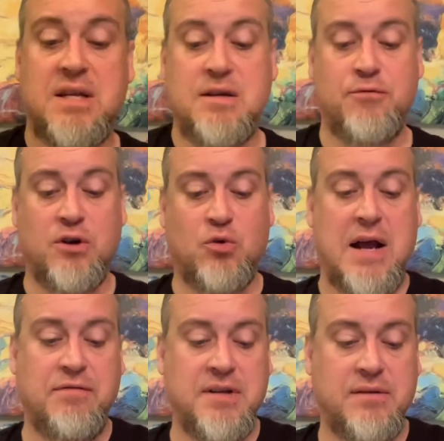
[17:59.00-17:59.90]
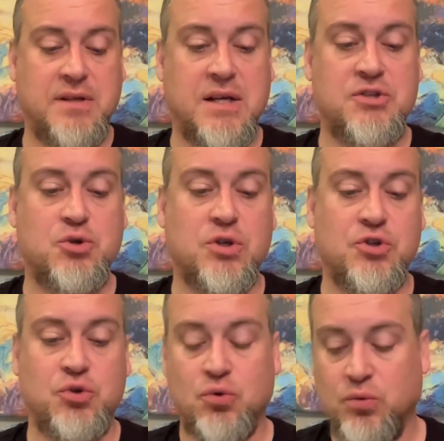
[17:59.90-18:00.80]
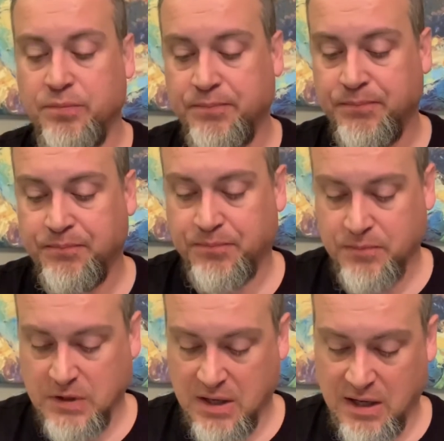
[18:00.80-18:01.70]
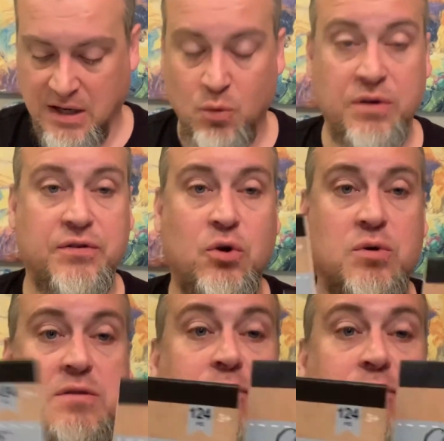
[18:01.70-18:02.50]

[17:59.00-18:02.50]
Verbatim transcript: different crafting things you could do uh, with those